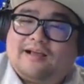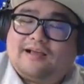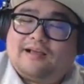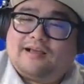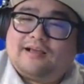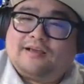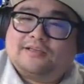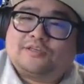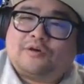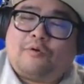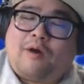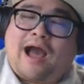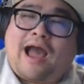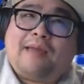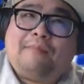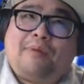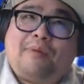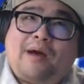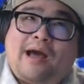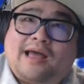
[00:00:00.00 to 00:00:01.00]
so I
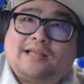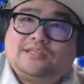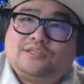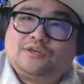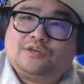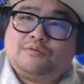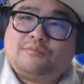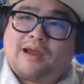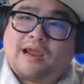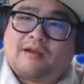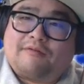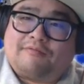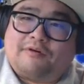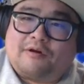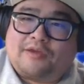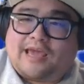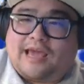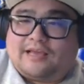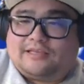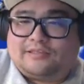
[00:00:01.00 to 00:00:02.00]
bought 2 microphones.
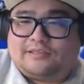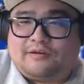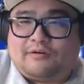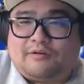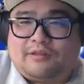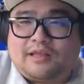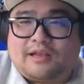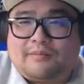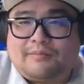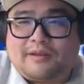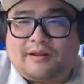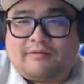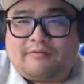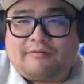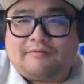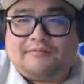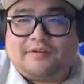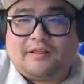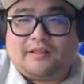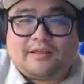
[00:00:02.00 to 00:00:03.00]
Okay, so a little bit of
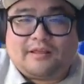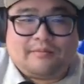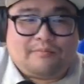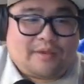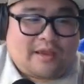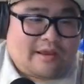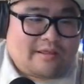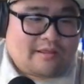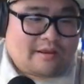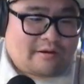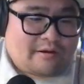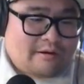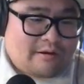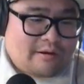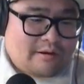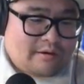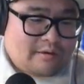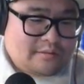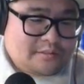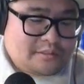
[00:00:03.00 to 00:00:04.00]
revealing behind the
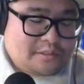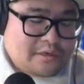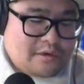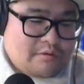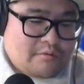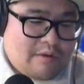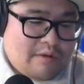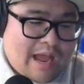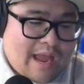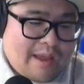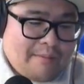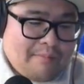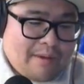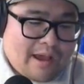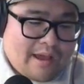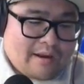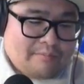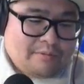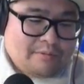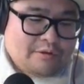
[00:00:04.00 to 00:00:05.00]
curtain. So I
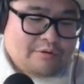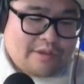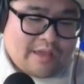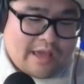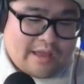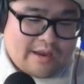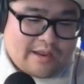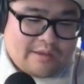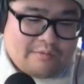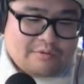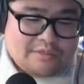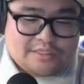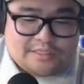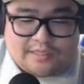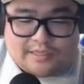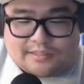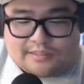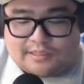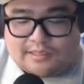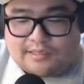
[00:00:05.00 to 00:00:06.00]
bought a Blue Yeti, which
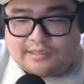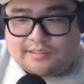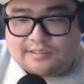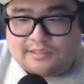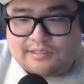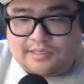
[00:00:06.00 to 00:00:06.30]
this is,